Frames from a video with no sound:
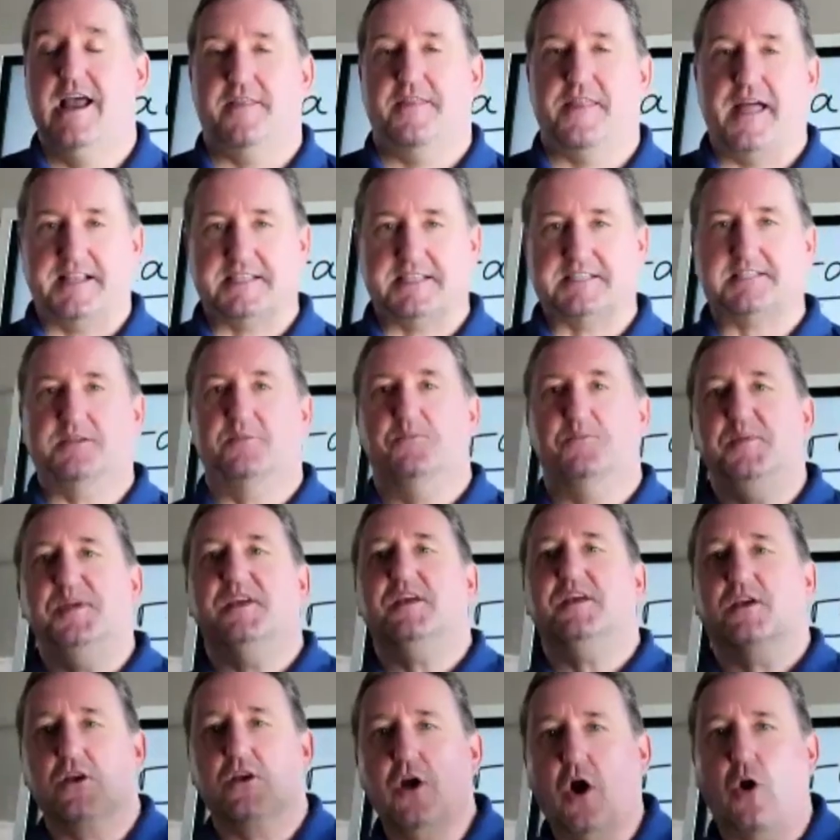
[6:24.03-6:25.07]
That's the
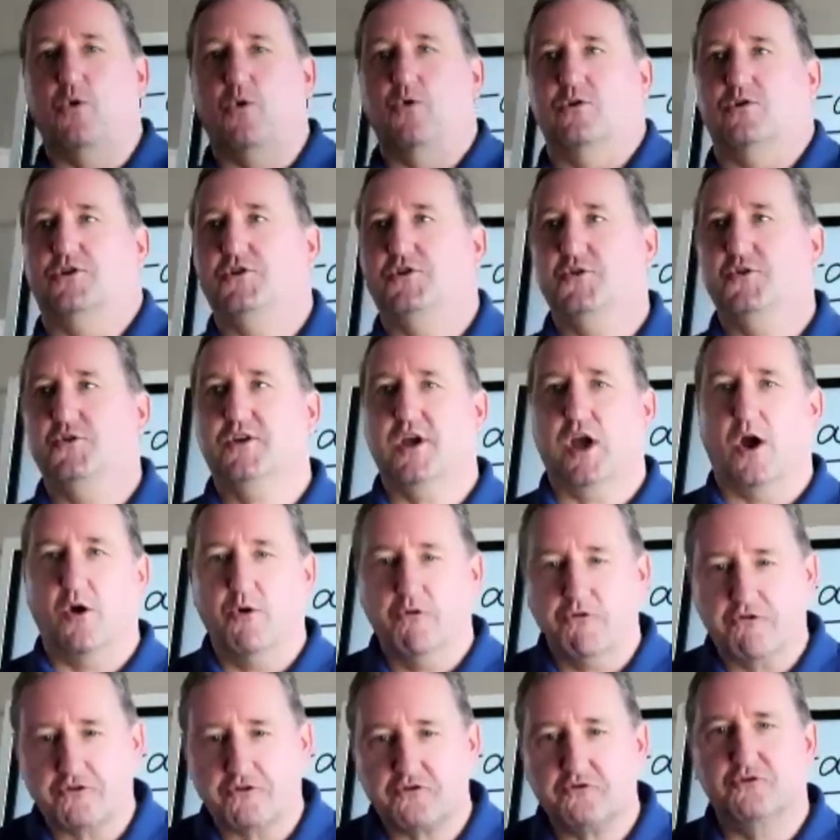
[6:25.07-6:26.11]
big goal, to
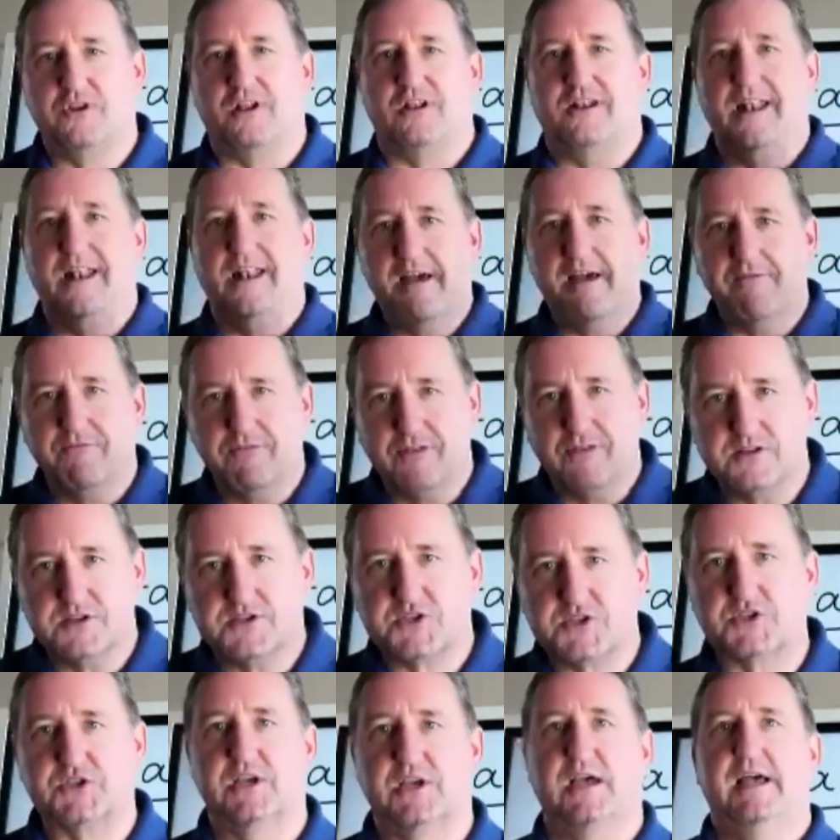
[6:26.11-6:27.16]
go through the
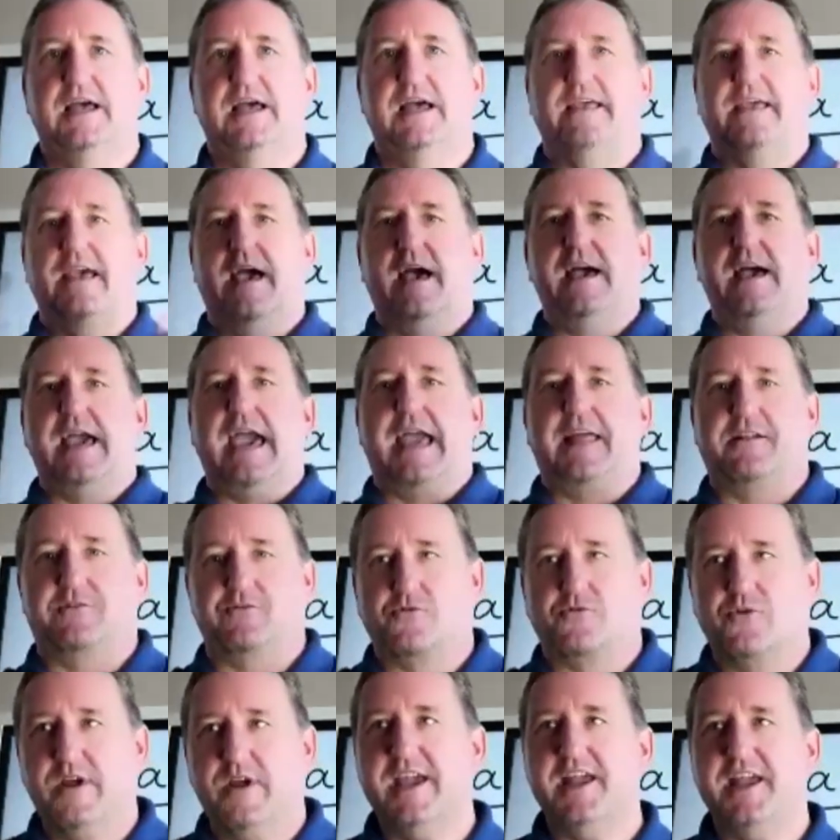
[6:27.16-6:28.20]
levels, yeah, and
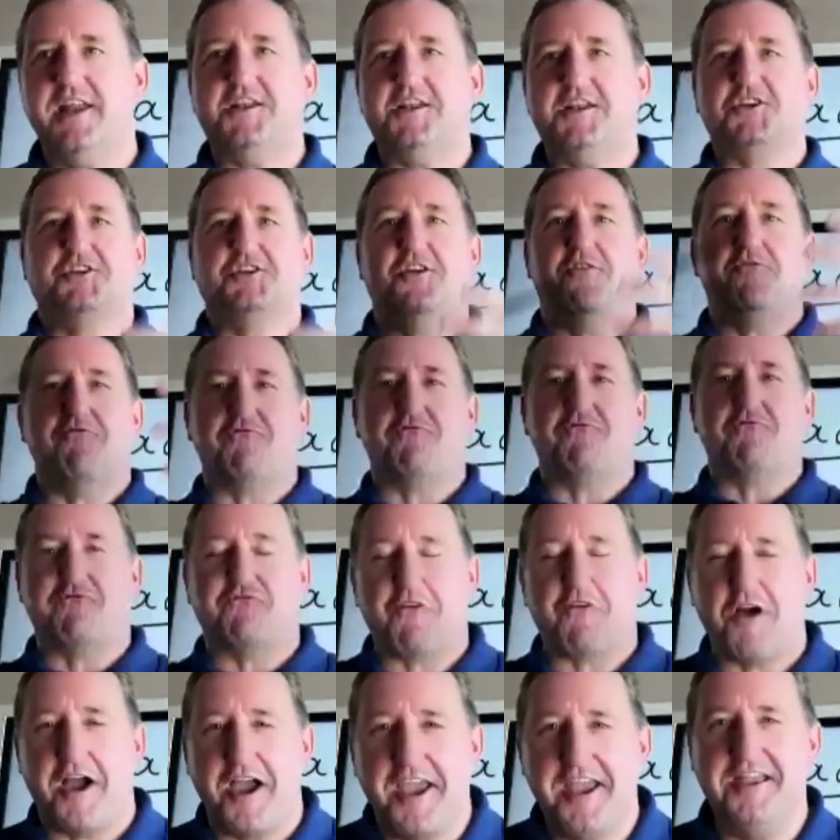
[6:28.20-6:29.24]
reach the
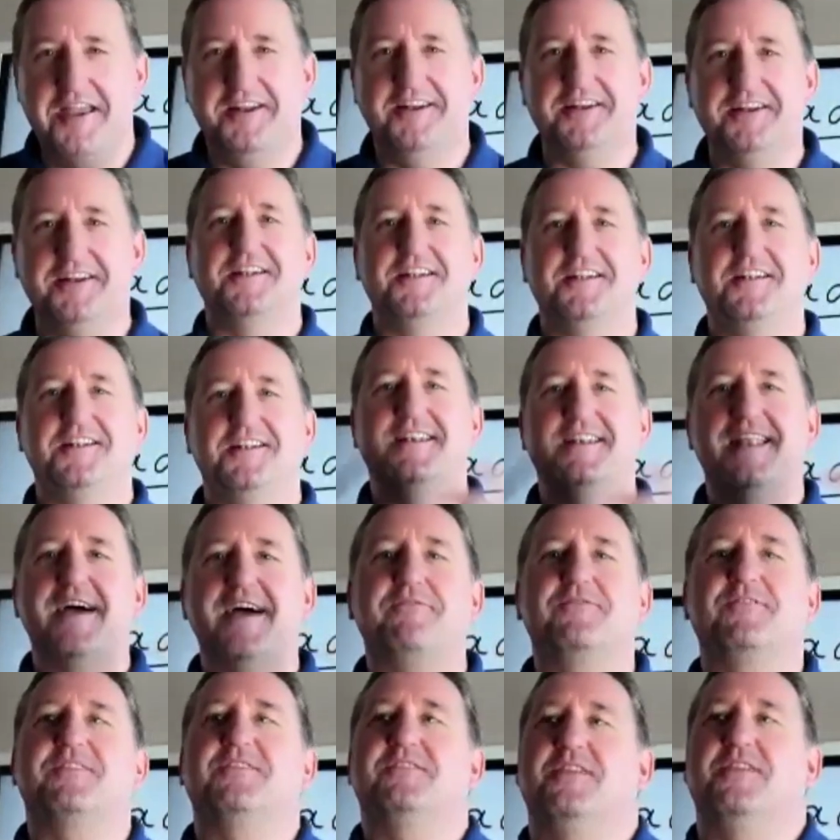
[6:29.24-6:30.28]
final
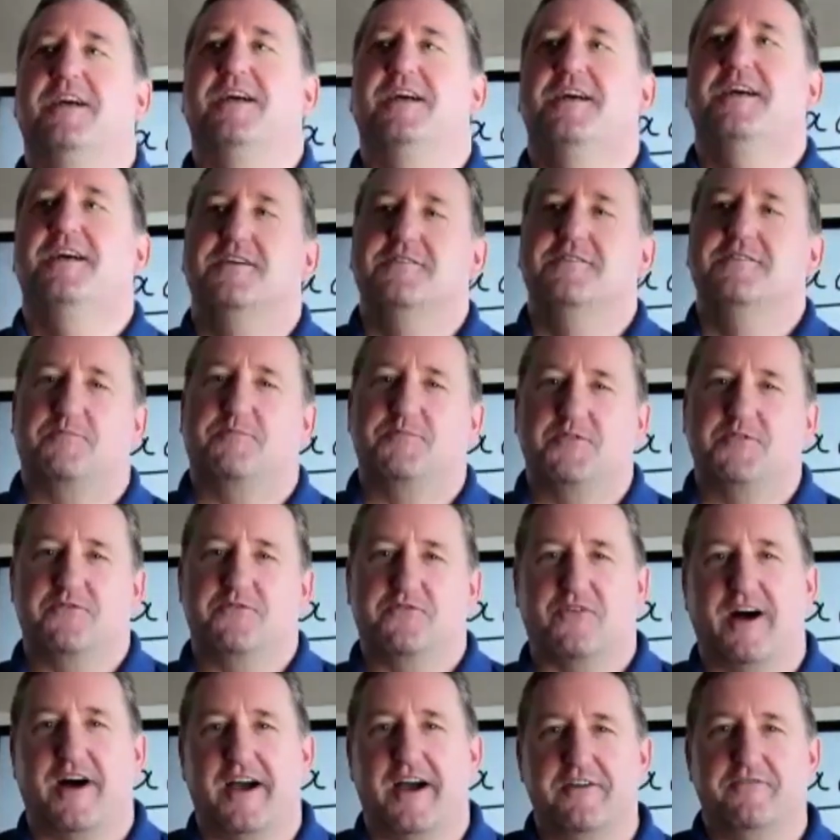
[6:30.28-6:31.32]
level from the
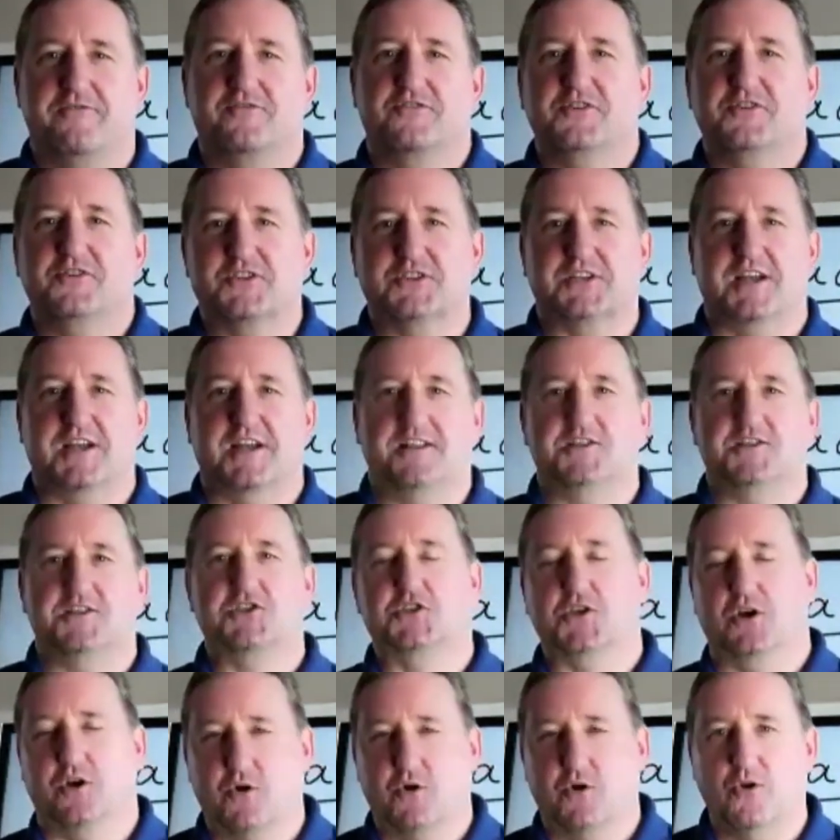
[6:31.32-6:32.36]
5ers, and
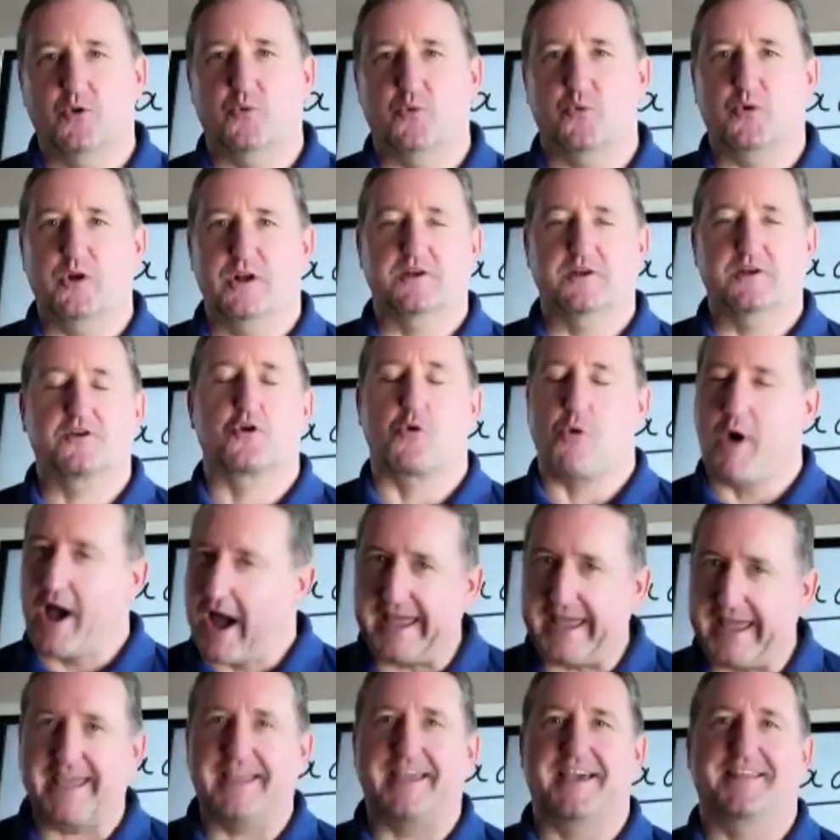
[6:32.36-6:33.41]
soul will
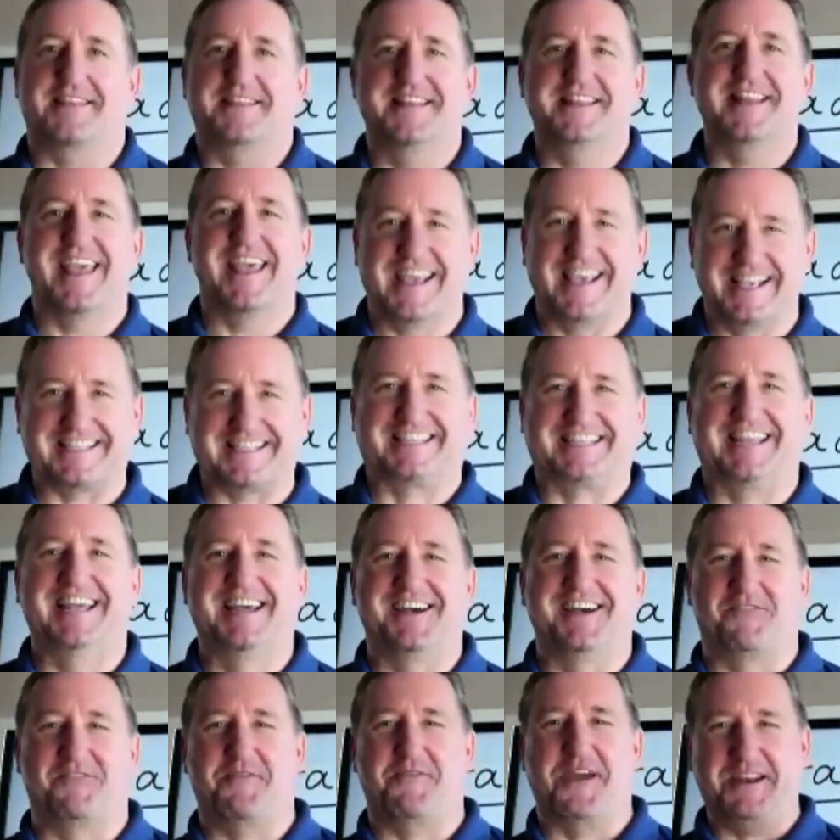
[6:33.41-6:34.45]
crying at least
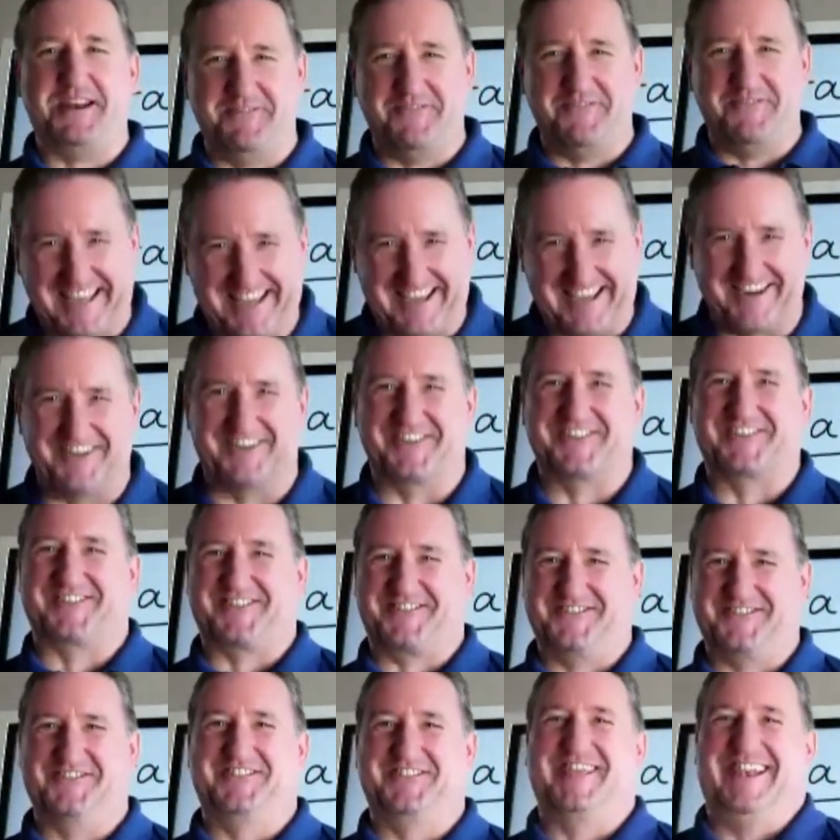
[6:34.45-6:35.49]
when we go
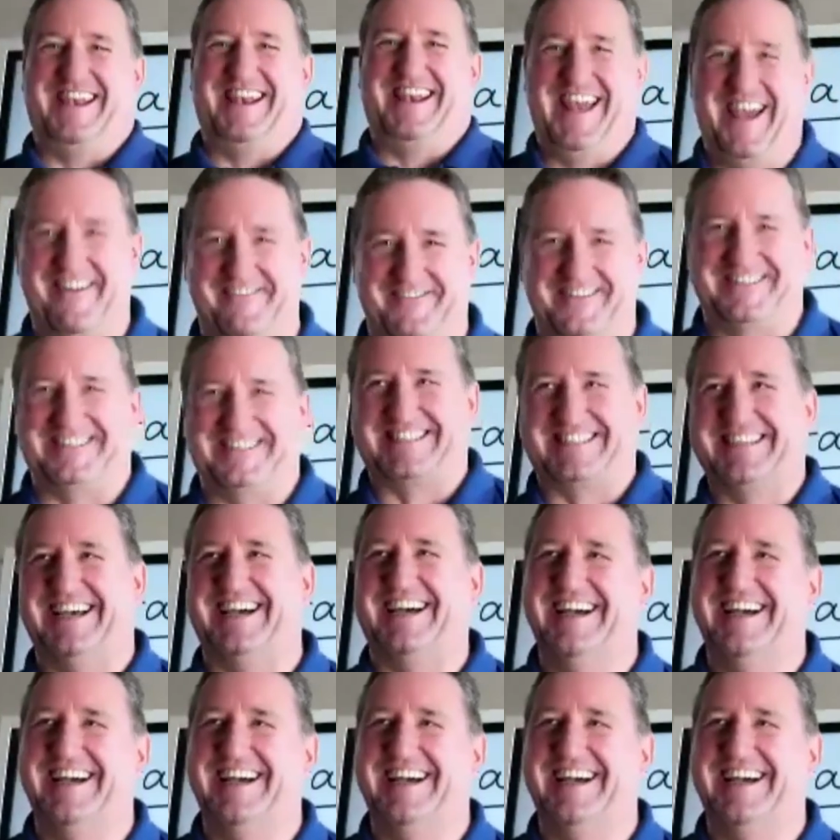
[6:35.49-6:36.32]
through the levels.